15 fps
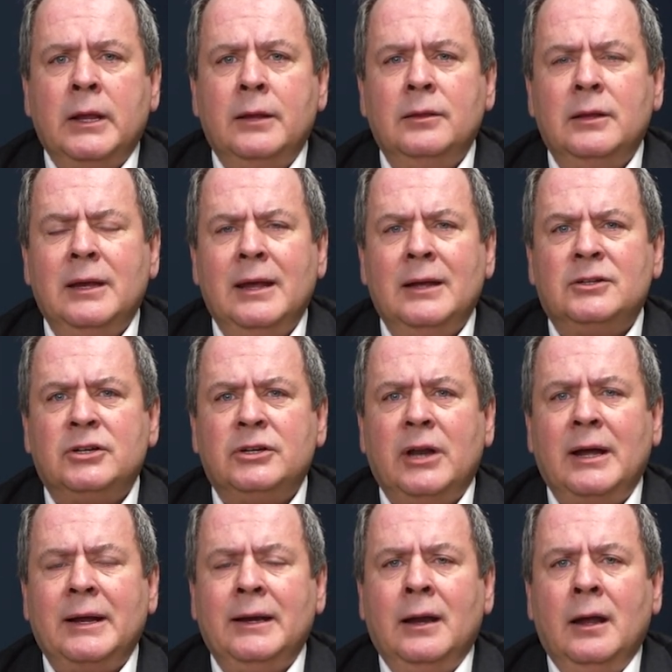in the year to
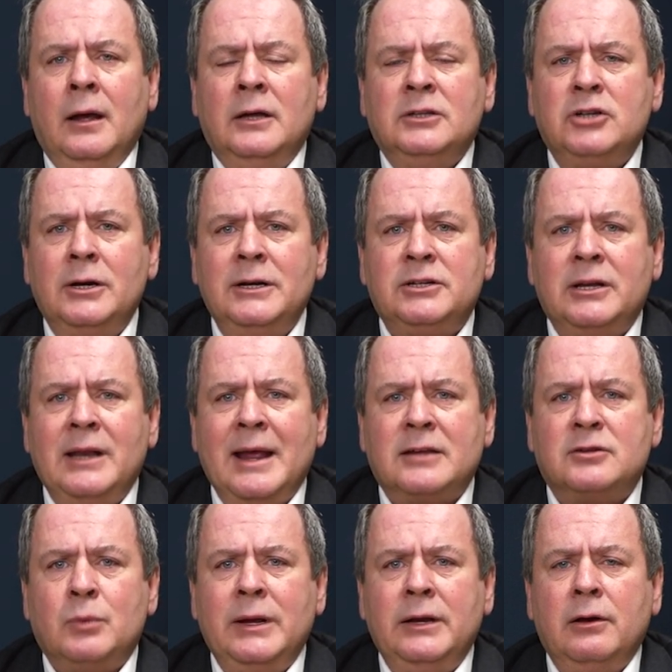date. Turning to
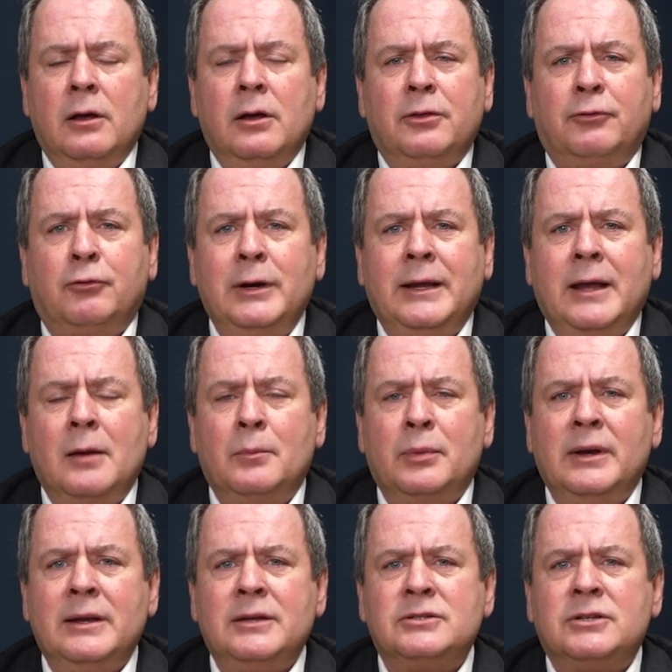next week, there are three
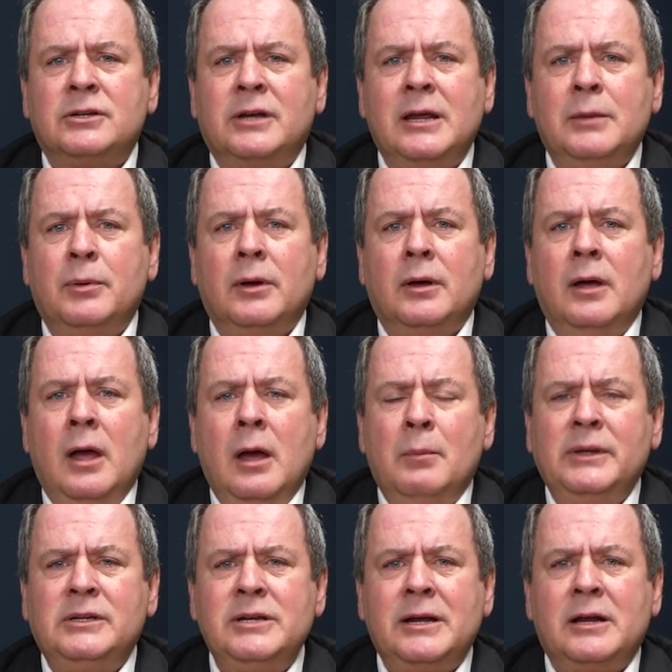companies to keep a
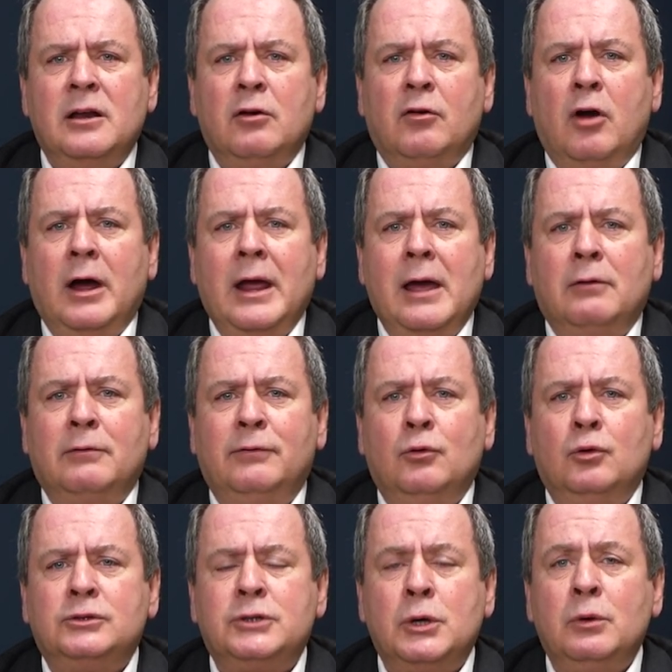particular eye out
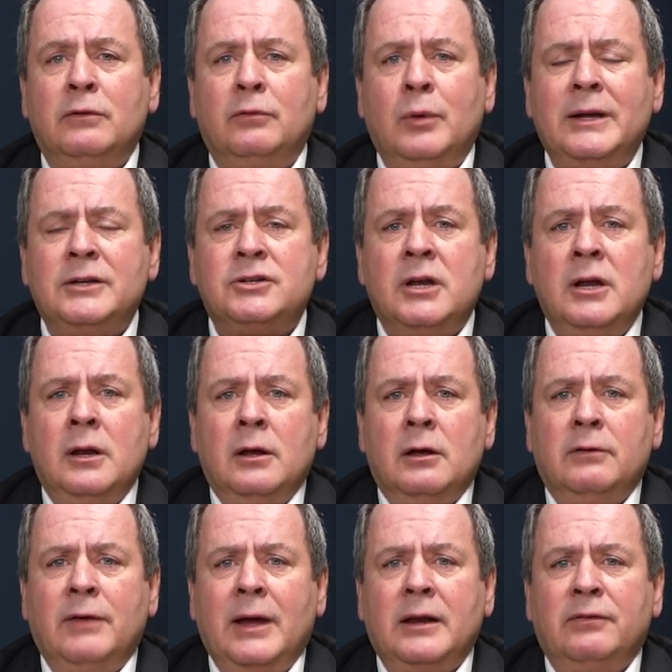for, two of which
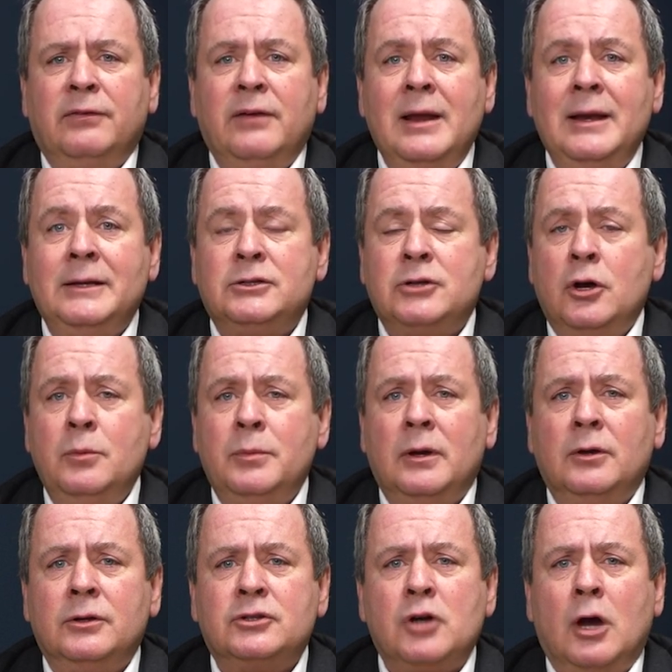have had a fairly
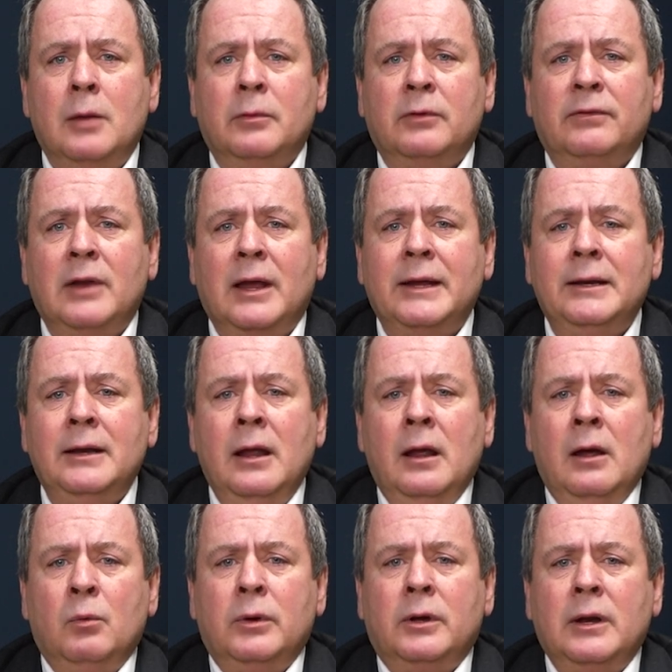turbulent time of late.
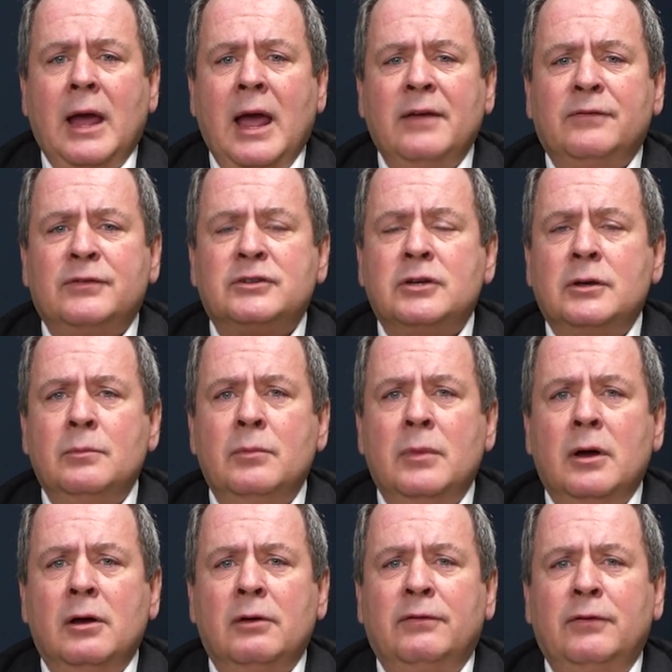We're going to have some
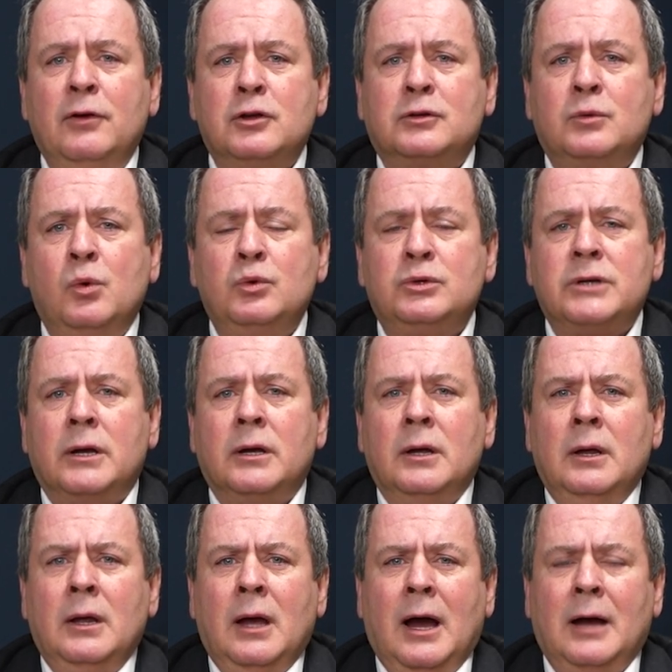first quarter
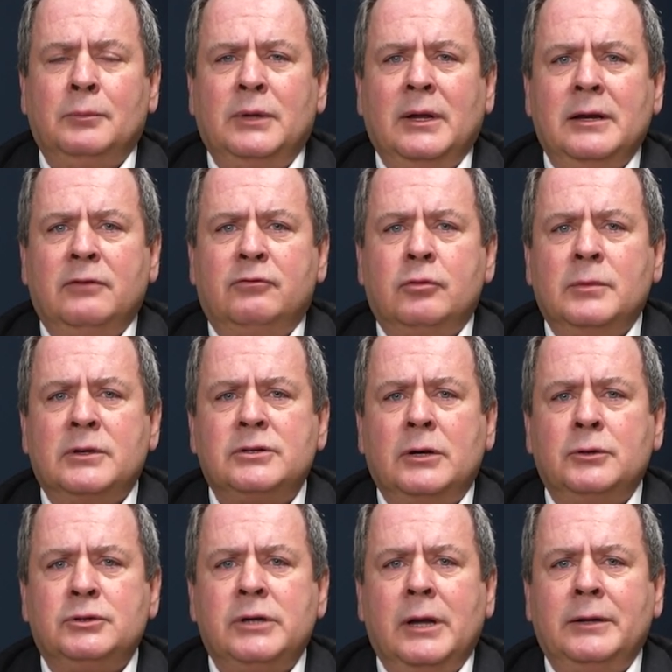updates from
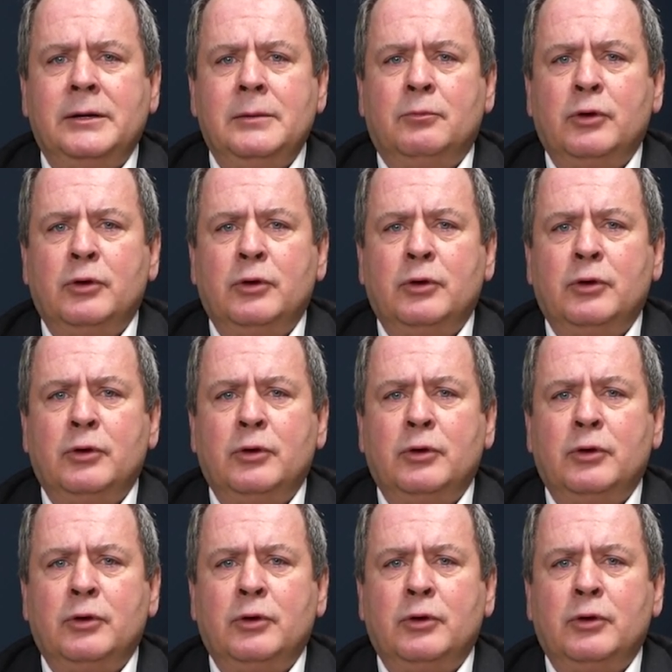Associated